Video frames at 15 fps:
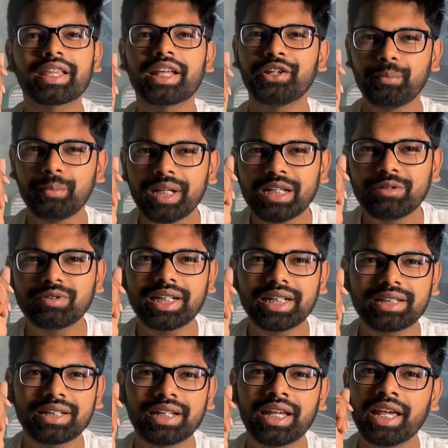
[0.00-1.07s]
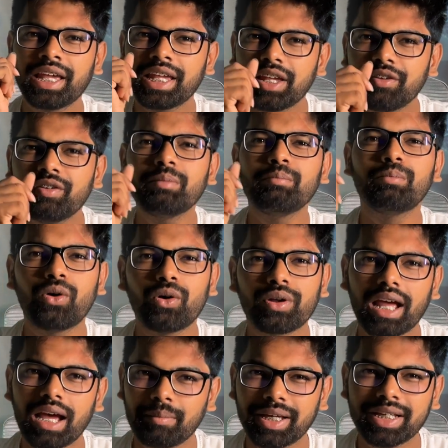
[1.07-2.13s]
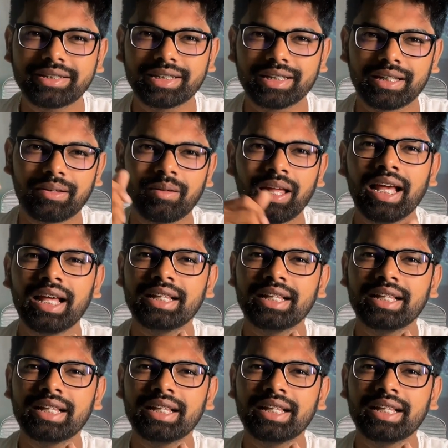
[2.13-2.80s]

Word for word: Can you believe that? Even more amazing.